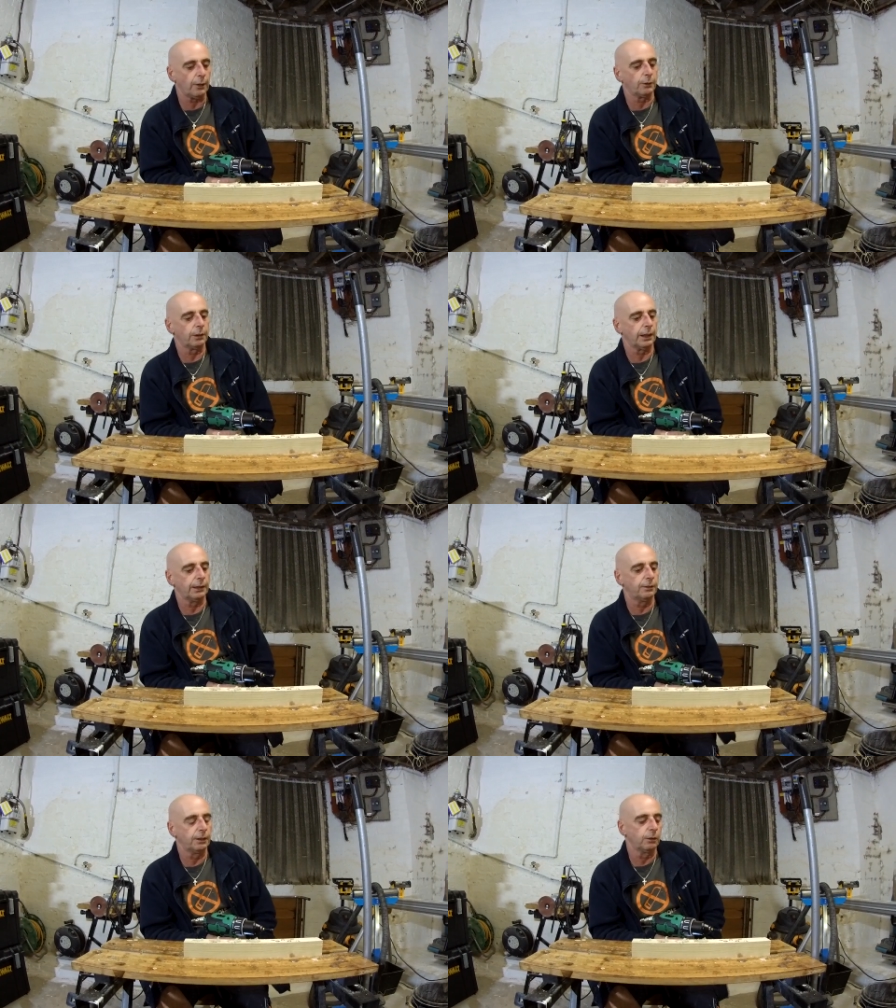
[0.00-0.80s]
it on
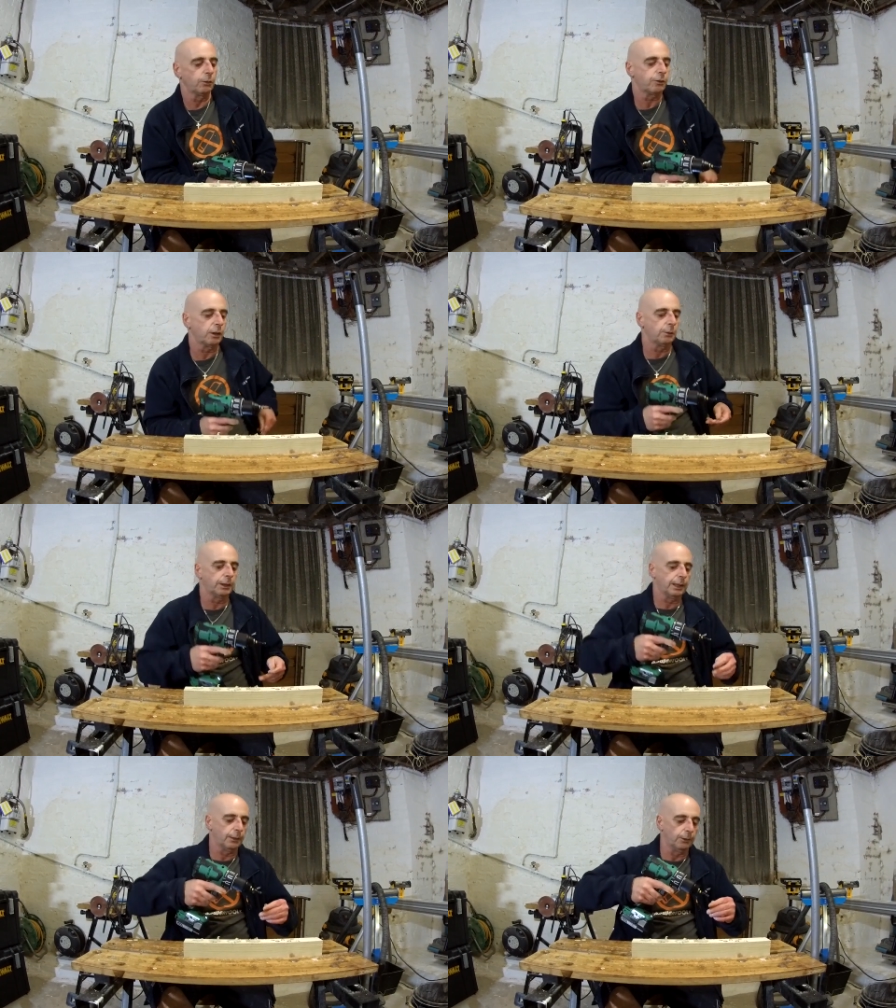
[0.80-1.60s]
19, we'll see how we
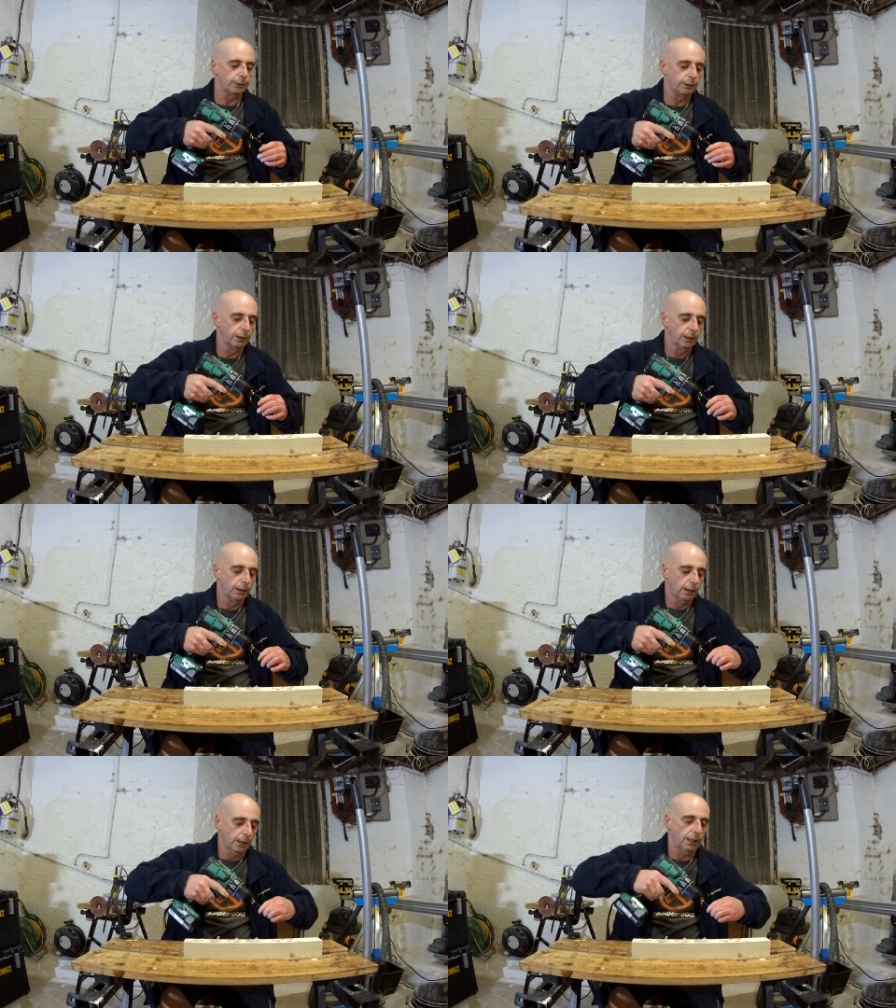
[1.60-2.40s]
get on.
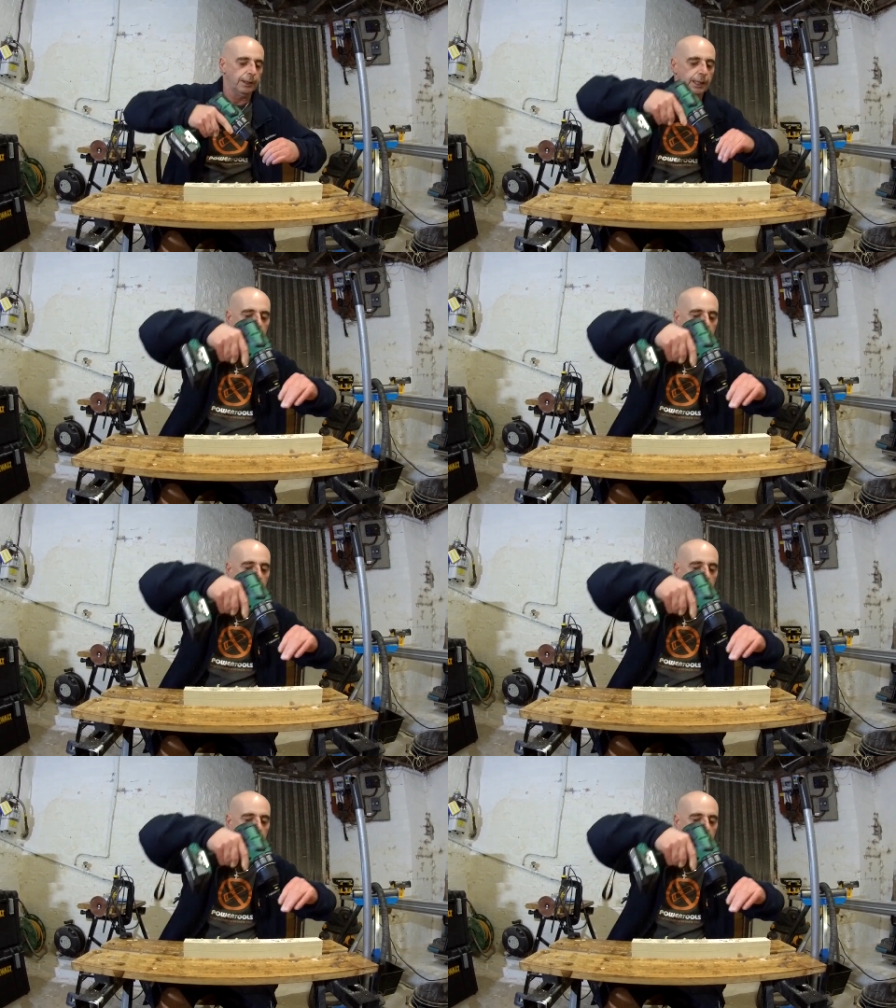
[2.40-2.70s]
And then